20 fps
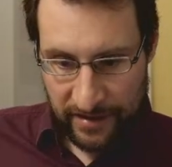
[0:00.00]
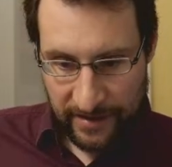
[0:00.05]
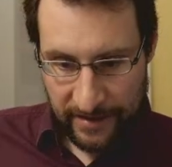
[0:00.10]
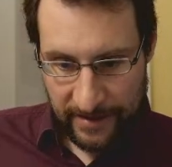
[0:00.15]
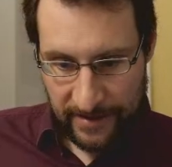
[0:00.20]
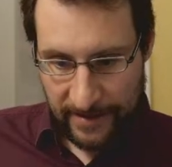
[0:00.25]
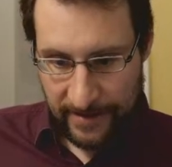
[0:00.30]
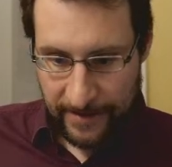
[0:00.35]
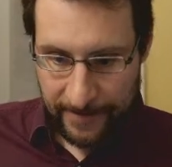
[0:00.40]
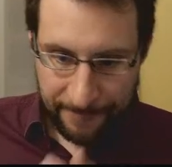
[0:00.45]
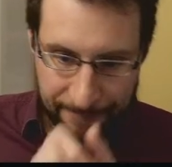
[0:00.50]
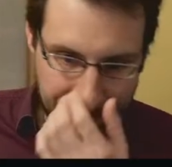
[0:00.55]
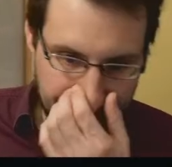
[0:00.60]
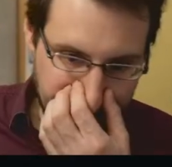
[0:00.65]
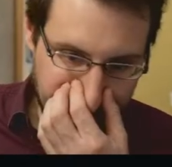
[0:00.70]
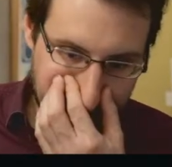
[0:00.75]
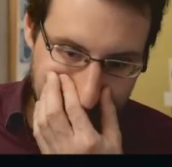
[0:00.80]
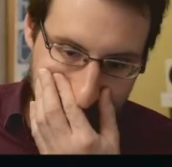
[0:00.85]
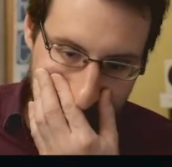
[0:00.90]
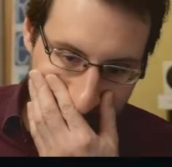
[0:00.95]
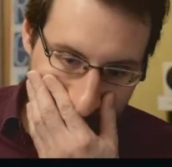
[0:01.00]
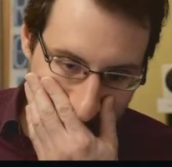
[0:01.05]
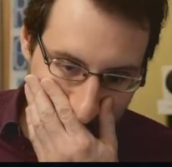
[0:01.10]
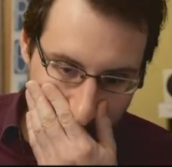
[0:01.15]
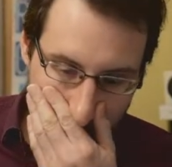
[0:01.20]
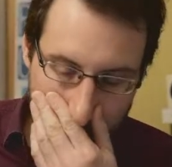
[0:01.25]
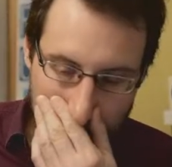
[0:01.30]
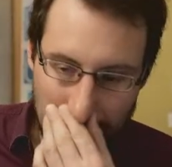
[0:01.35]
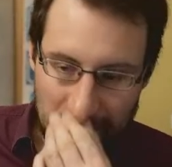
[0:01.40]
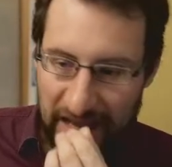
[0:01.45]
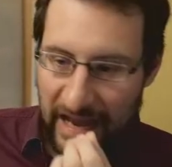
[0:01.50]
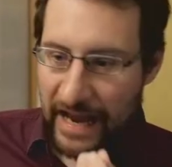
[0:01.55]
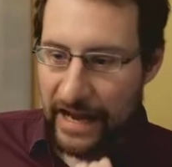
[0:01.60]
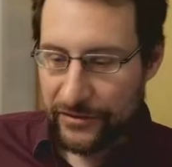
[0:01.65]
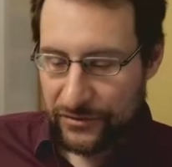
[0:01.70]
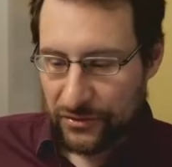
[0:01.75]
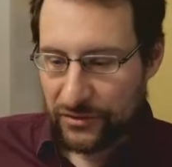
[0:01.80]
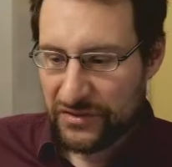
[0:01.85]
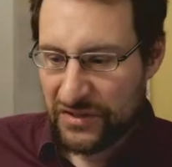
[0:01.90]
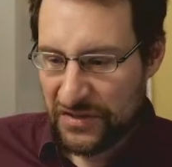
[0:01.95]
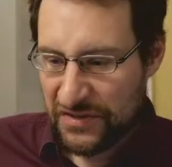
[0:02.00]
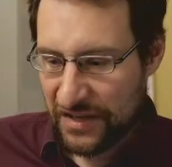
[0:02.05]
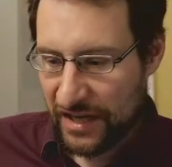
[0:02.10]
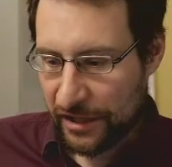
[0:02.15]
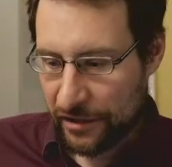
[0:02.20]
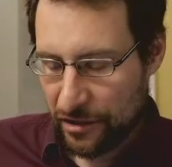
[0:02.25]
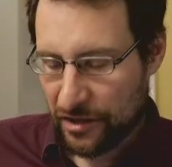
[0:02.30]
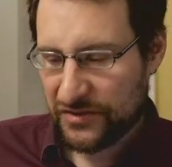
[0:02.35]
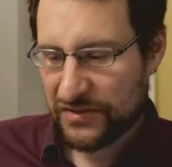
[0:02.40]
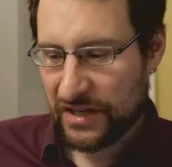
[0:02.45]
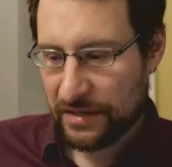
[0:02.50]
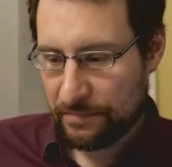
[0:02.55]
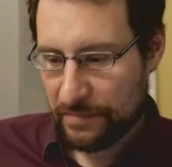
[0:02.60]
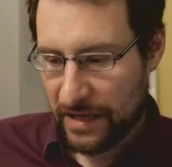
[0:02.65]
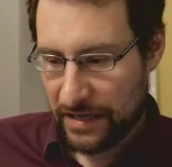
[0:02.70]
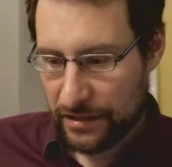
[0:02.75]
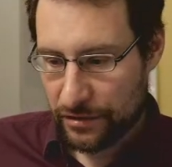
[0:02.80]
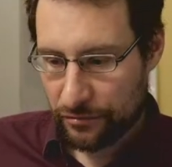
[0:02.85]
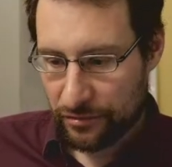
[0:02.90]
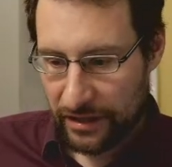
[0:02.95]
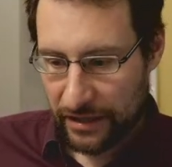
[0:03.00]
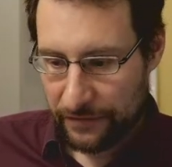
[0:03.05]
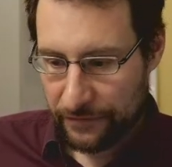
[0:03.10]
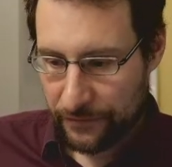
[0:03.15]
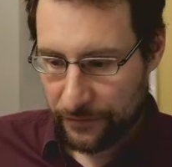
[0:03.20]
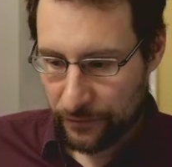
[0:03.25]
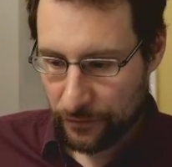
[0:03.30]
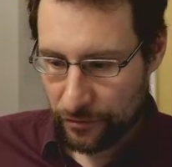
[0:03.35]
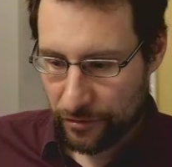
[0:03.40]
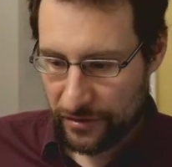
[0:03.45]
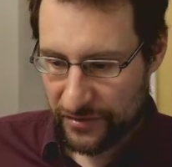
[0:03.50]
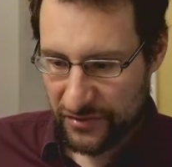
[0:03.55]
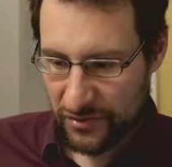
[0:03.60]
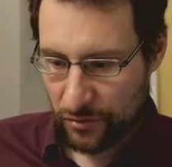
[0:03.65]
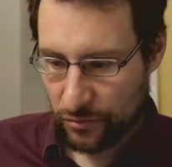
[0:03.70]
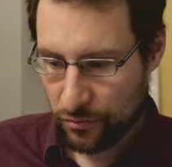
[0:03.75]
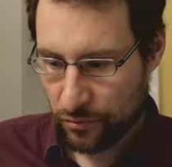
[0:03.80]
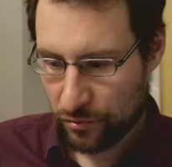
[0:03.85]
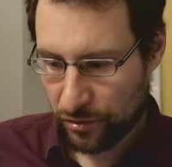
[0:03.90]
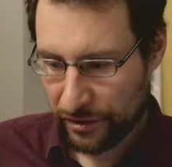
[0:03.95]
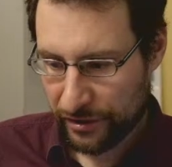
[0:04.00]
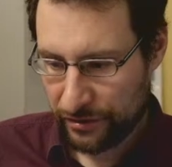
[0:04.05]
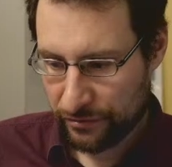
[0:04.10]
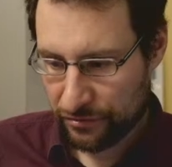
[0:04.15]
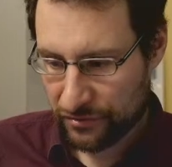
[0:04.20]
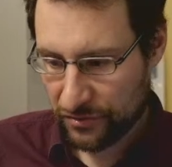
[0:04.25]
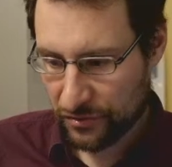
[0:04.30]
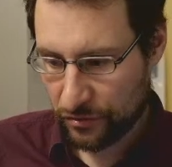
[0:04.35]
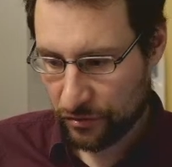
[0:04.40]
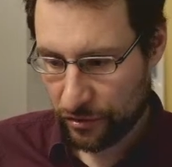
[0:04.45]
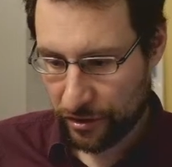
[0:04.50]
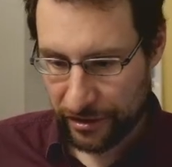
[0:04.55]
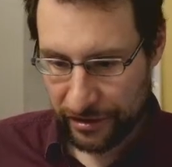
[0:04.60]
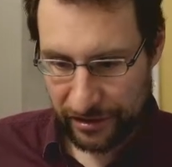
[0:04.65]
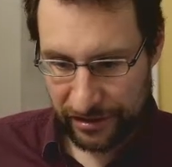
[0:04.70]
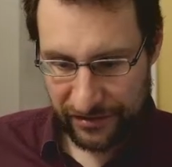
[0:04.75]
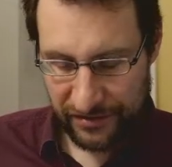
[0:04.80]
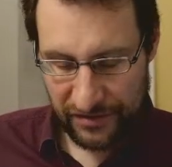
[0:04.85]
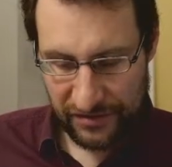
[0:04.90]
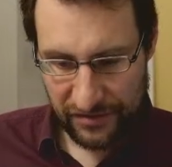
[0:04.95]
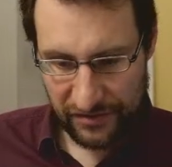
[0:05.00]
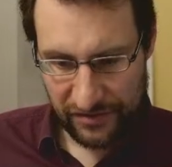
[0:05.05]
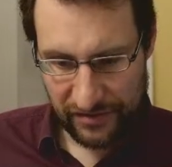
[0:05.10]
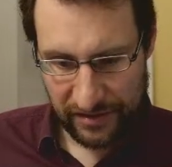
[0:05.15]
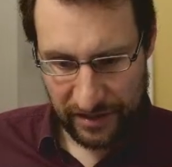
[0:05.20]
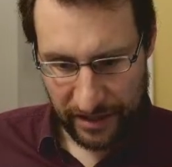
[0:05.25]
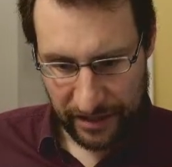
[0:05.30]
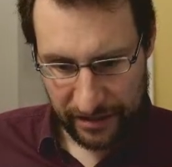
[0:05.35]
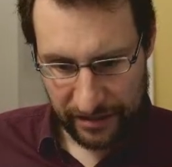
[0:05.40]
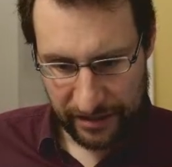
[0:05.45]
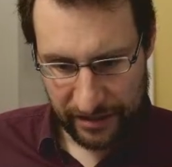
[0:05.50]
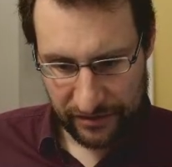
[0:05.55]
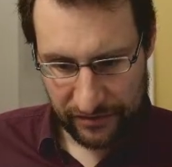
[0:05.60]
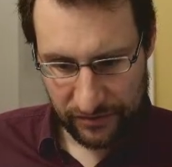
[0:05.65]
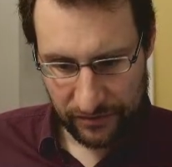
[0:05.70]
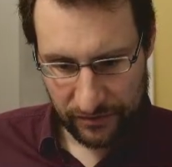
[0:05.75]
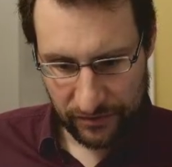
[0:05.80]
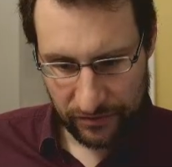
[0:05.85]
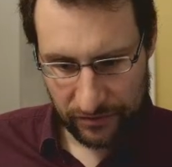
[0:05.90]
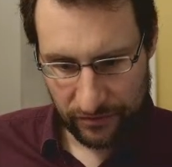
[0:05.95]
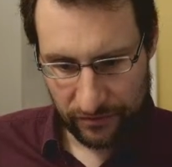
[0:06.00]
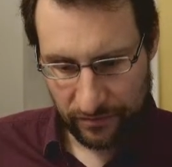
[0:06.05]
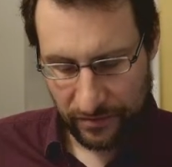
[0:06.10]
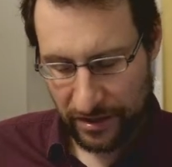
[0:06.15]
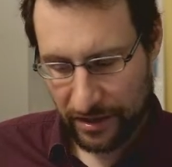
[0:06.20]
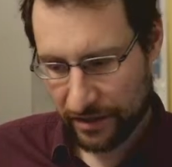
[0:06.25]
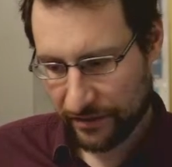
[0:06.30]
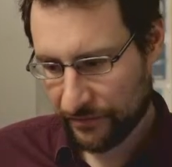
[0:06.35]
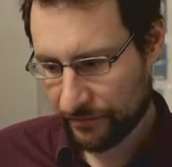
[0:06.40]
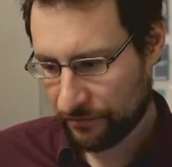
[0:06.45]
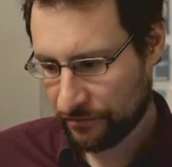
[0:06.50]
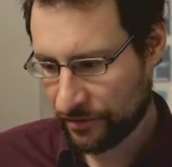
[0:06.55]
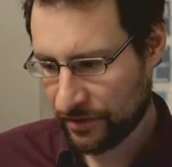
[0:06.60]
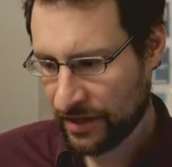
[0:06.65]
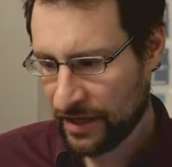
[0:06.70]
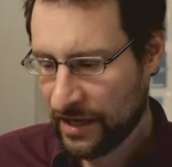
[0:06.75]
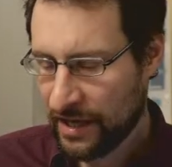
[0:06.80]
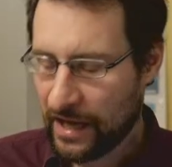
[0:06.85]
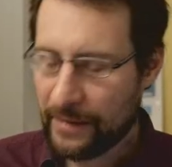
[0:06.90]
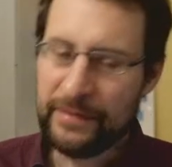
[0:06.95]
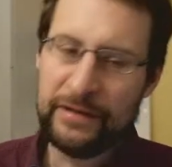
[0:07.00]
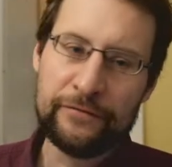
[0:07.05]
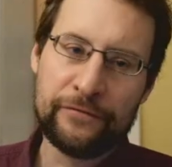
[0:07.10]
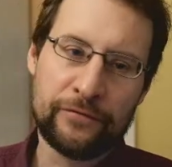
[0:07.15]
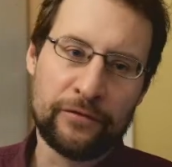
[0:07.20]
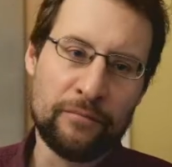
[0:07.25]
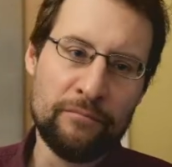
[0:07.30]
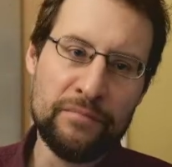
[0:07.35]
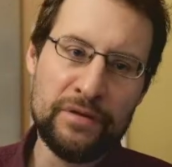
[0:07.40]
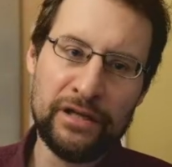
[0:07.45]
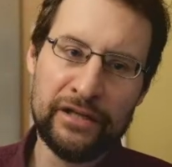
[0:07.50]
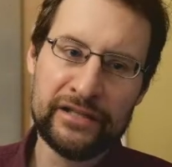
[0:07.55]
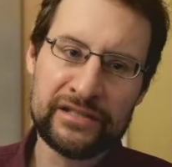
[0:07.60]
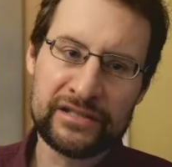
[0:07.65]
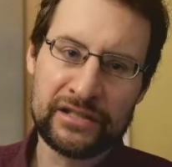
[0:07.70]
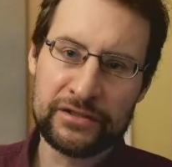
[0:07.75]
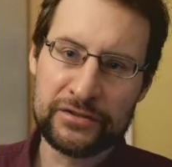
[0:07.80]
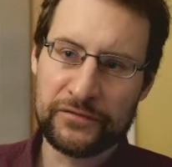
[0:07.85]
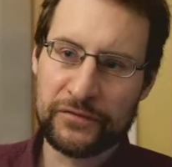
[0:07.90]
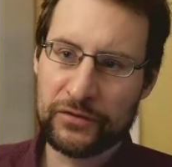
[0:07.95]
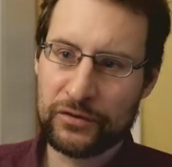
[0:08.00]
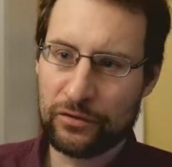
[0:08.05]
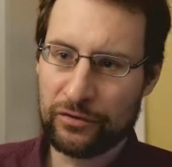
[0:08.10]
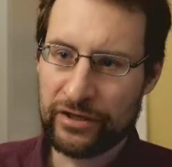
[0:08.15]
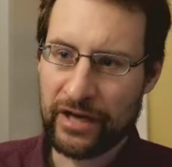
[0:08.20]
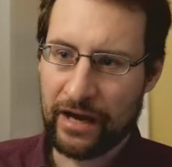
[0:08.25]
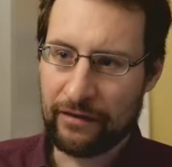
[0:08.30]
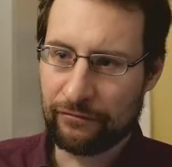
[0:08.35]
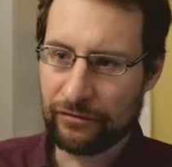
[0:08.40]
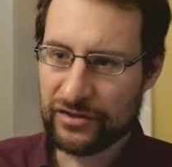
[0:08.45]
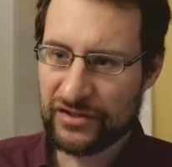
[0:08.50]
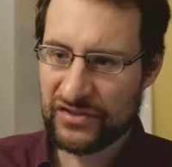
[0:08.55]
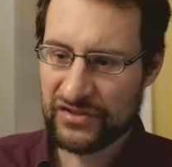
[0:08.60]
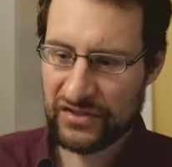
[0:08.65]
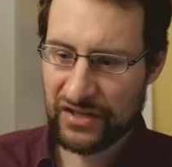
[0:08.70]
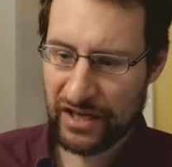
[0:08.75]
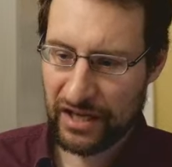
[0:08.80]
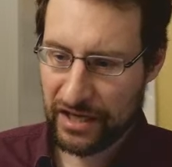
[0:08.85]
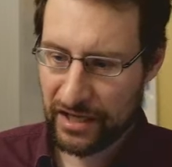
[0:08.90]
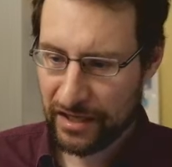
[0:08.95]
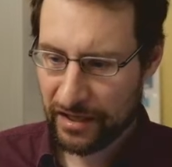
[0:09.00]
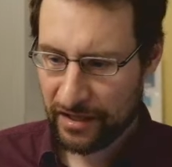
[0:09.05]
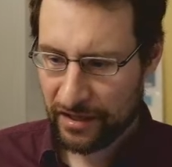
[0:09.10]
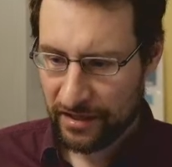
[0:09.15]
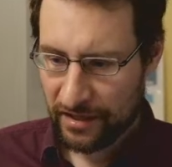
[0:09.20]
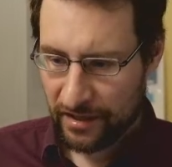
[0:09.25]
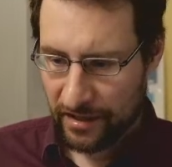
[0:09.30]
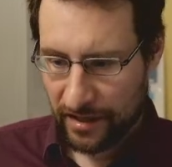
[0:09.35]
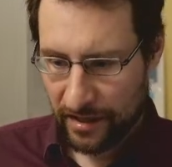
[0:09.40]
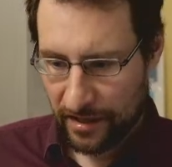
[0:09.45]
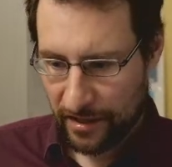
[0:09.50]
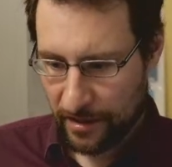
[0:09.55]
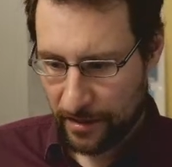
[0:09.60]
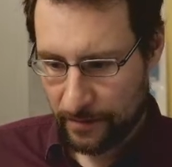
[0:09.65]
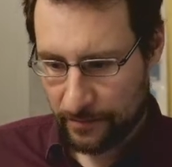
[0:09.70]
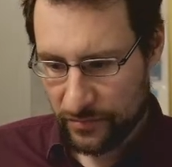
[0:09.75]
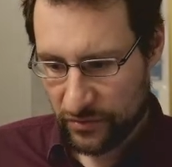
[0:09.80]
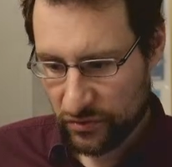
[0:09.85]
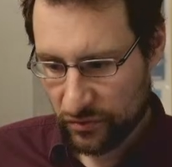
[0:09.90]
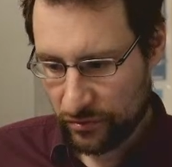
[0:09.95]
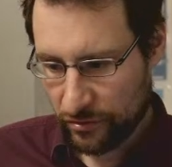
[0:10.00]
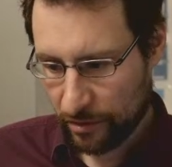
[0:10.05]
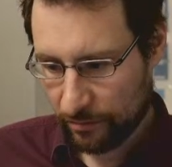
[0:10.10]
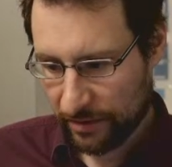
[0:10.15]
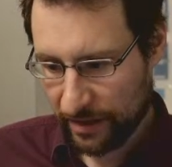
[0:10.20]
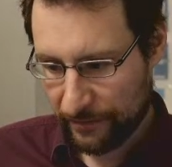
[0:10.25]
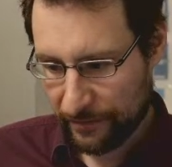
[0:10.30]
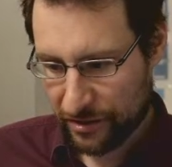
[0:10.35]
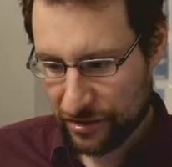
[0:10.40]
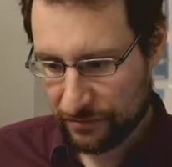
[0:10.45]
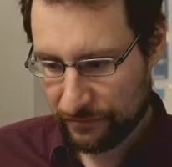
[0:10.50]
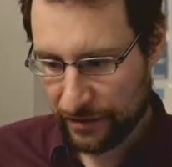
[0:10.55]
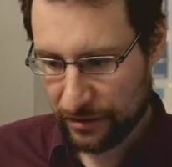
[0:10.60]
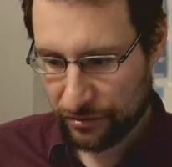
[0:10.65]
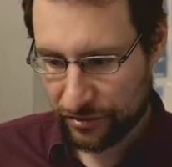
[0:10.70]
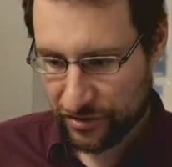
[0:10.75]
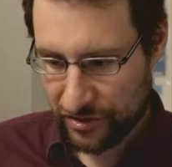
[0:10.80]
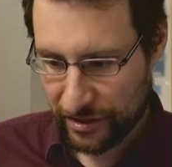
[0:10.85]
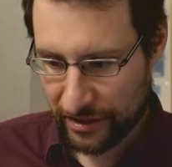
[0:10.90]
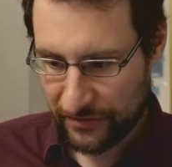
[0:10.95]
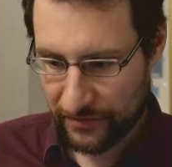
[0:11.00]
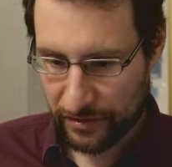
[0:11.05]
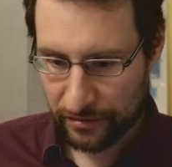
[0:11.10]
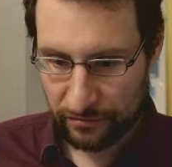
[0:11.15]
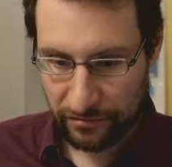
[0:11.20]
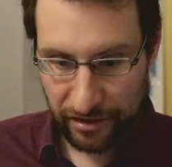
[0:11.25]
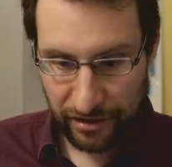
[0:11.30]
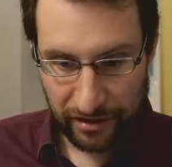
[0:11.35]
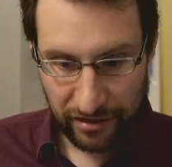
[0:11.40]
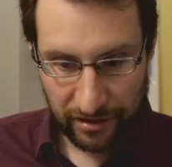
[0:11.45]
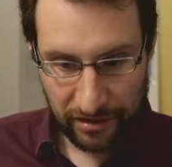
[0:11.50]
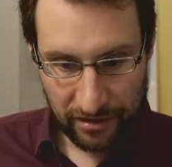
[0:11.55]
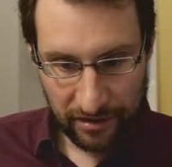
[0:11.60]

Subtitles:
So these are not that many, right? For the whole Linux kernel, this is like next to near through. I mean, for millions lines of code, I would say you normally, actually we could check that, right?